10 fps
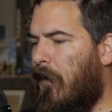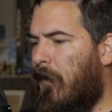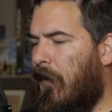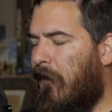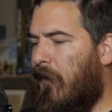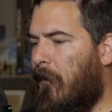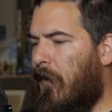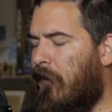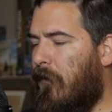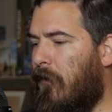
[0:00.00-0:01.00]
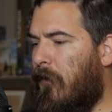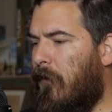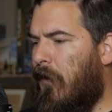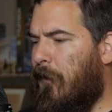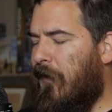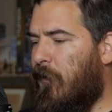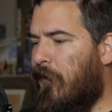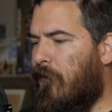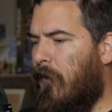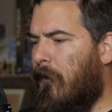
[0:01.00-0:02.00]
And then I'm going to do a
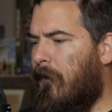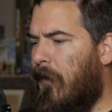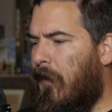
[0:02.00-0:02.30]
+wits roll.